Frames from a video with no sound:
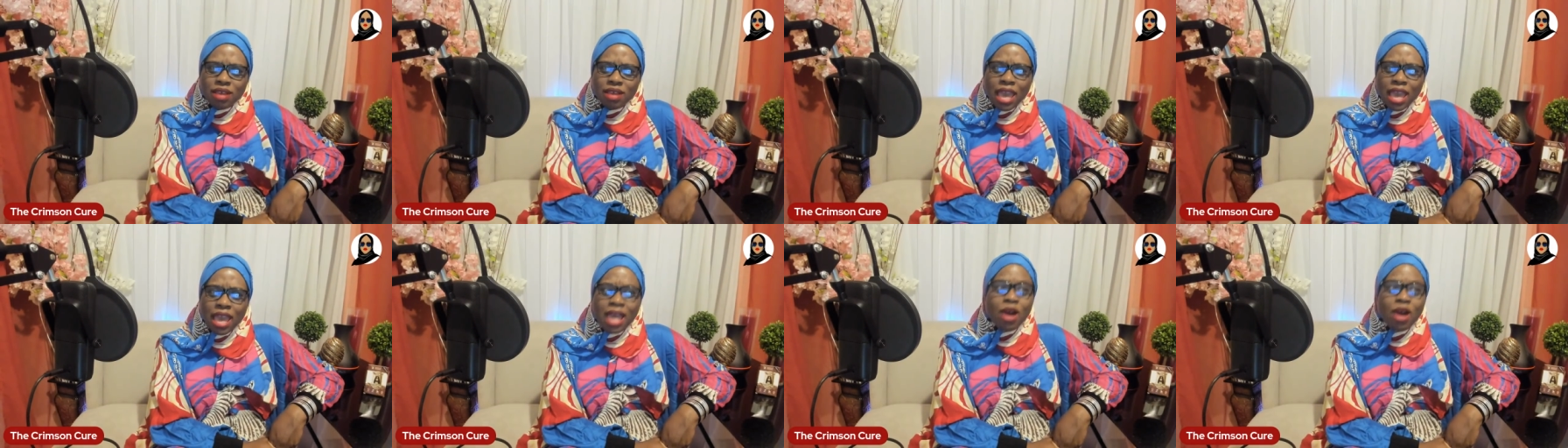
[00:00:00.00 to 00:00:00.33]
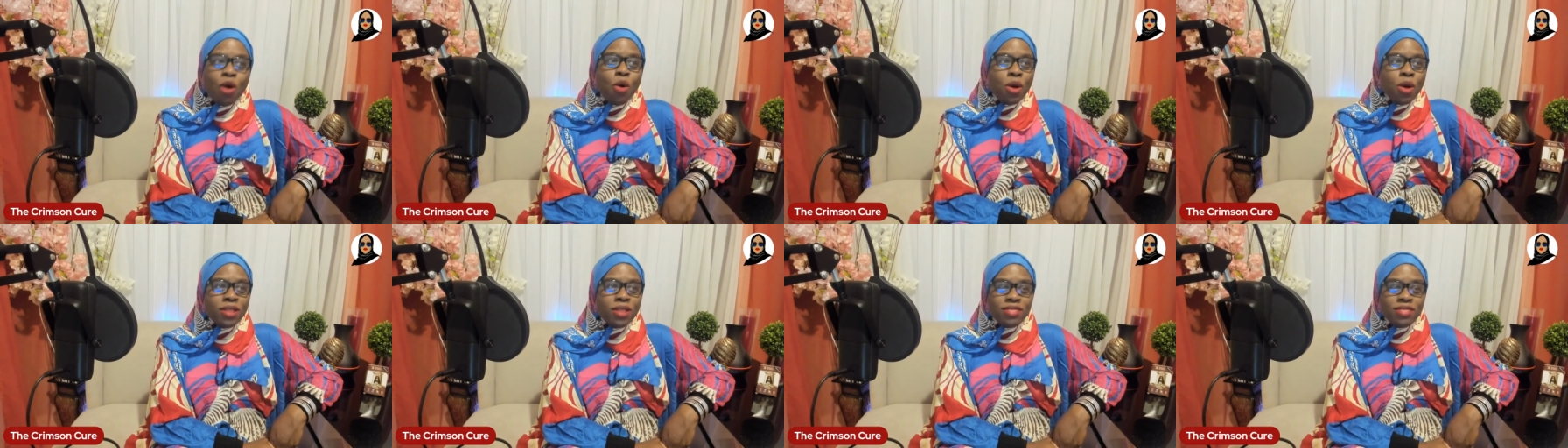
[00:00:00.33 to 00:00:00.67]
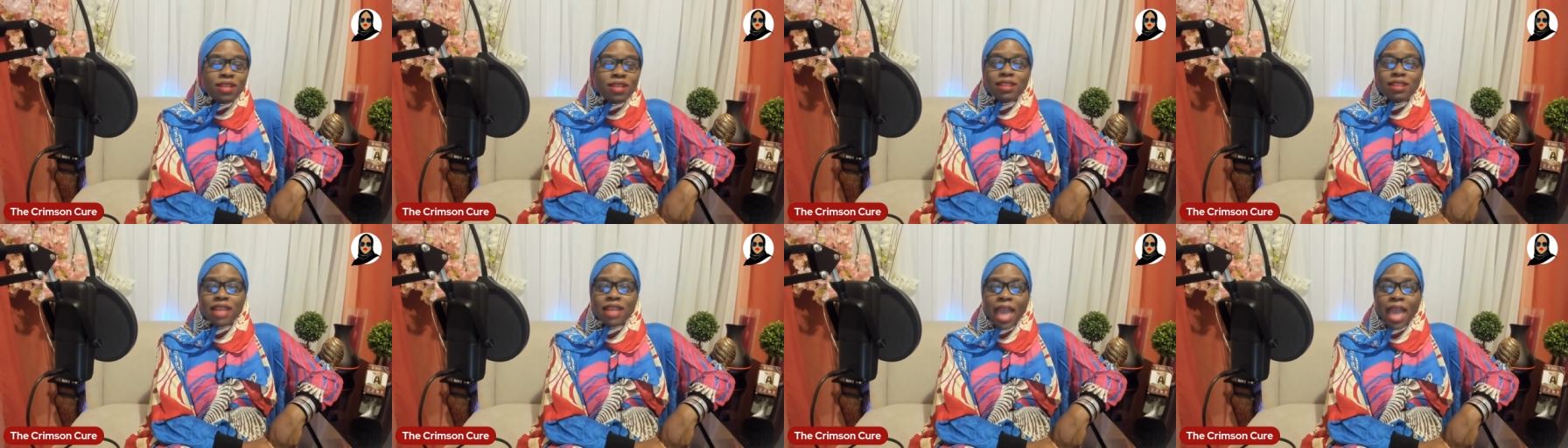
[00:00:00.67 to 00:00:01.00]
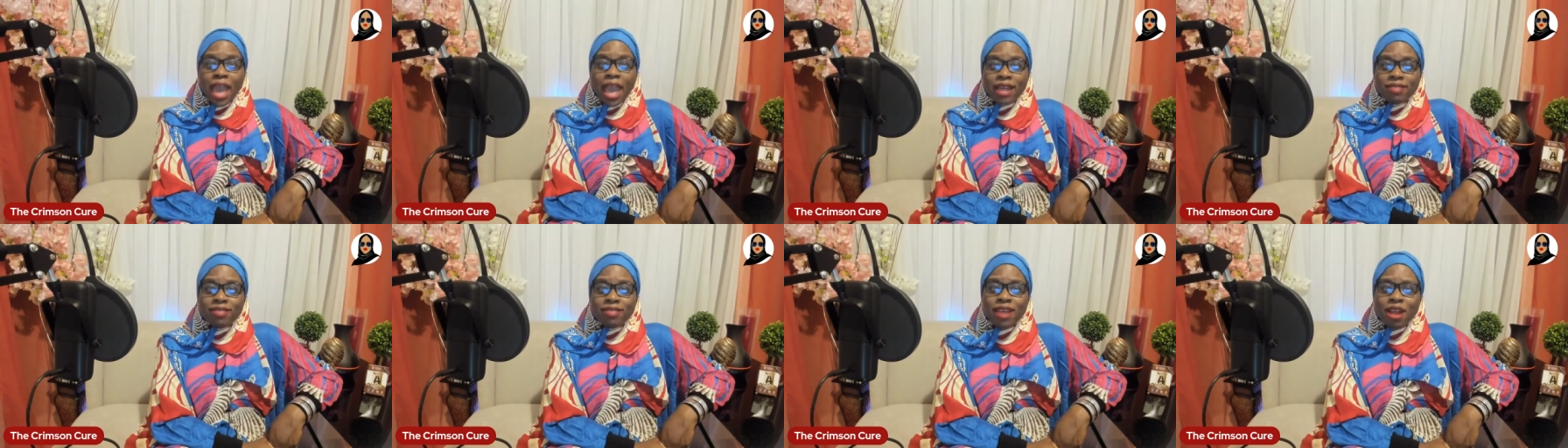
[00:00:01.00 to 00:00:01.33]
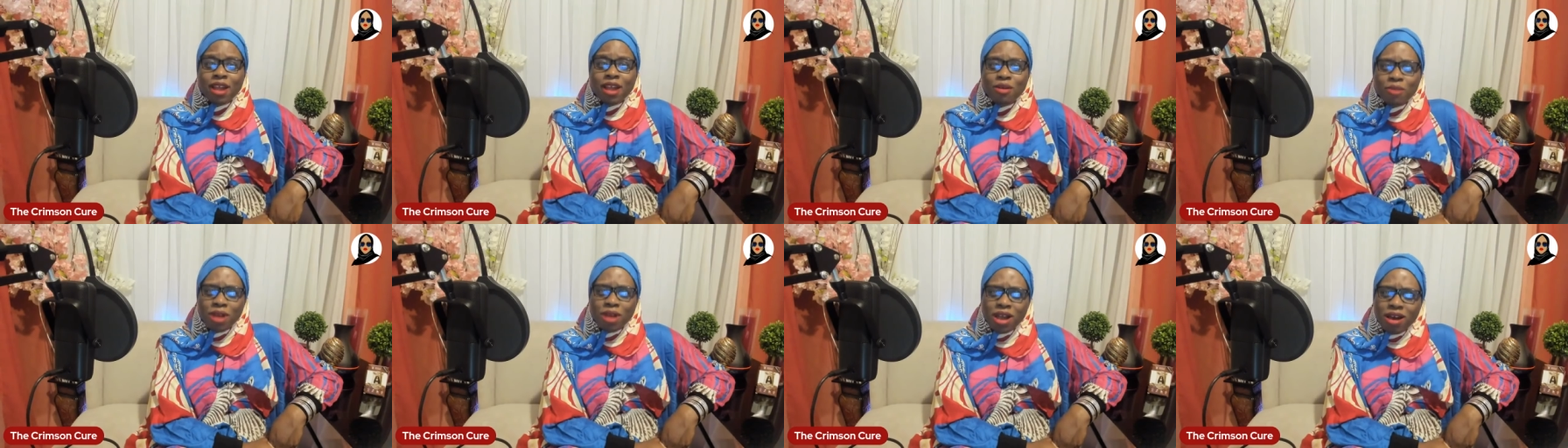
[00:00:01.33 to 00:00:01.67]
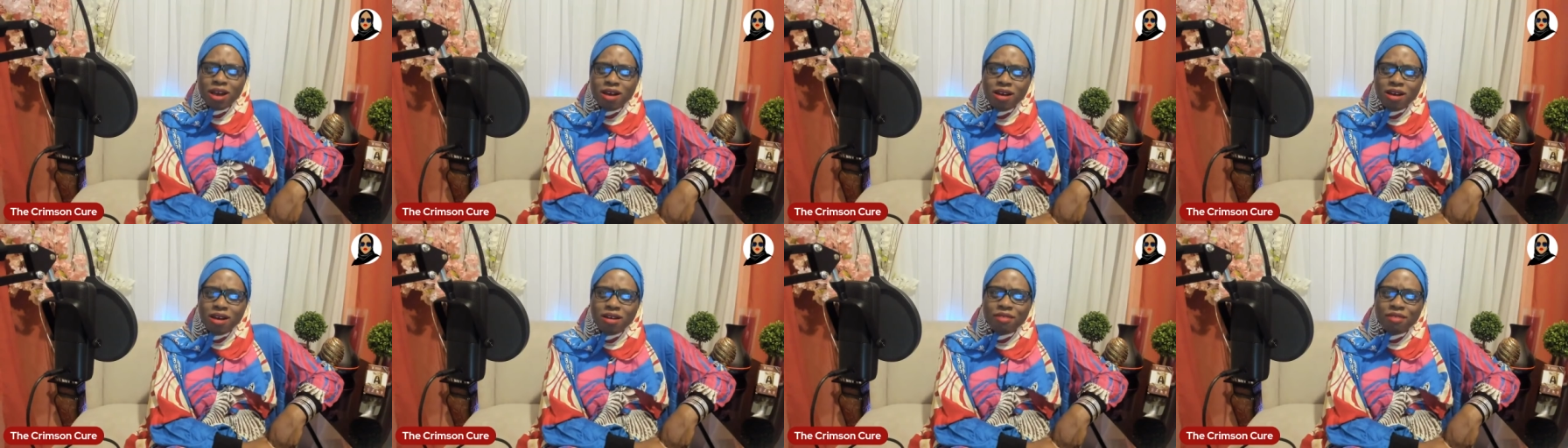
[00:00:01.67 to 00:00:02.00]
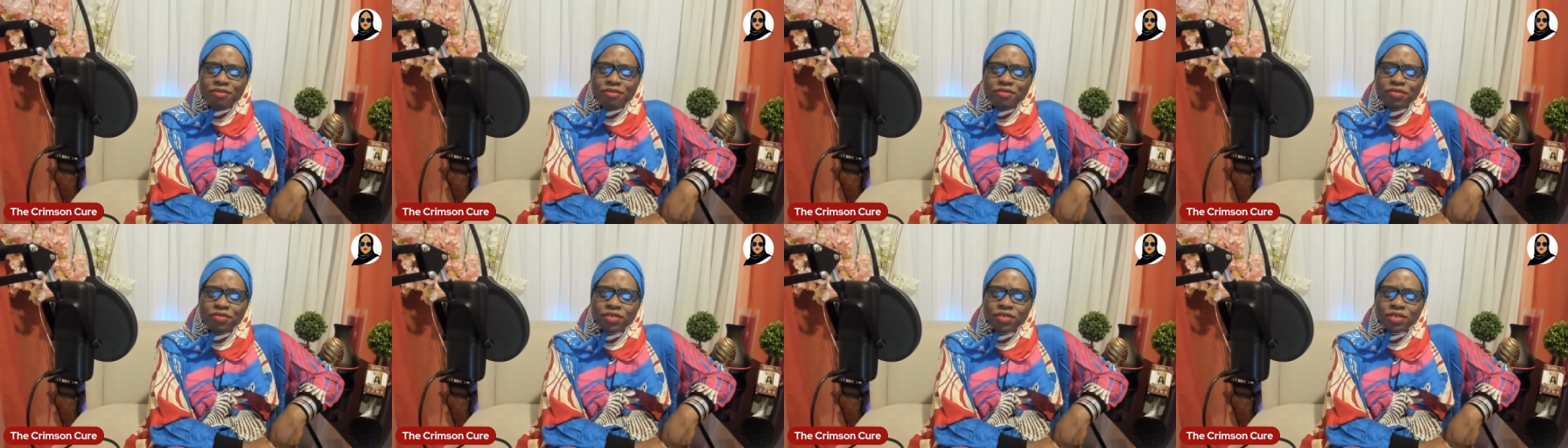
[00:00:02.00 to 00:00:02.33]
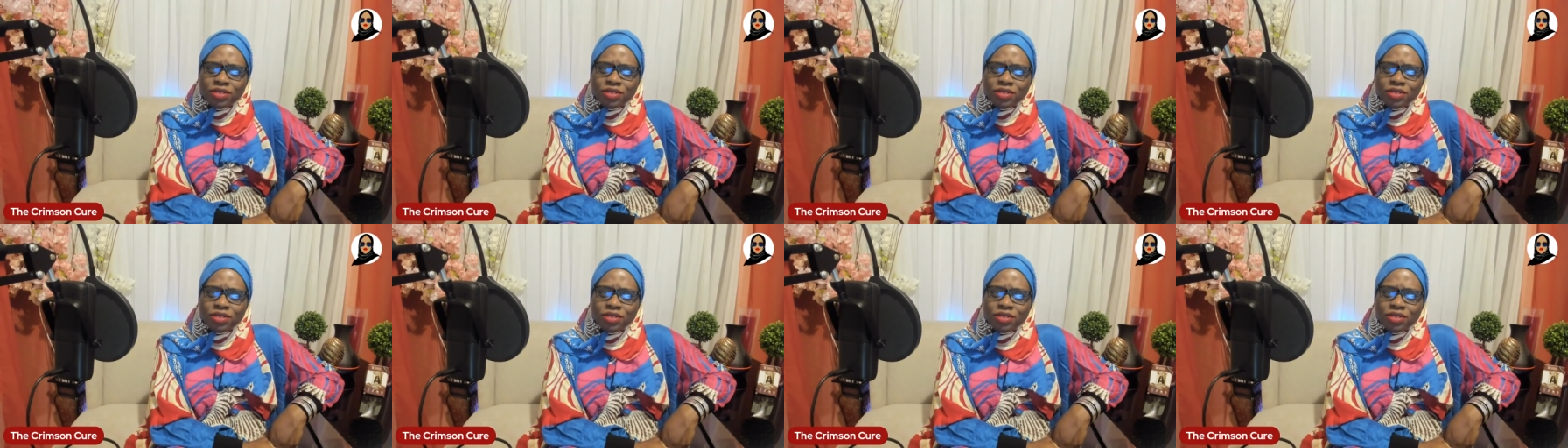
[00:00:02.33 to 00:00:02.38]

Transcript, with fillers: and or the lack thereof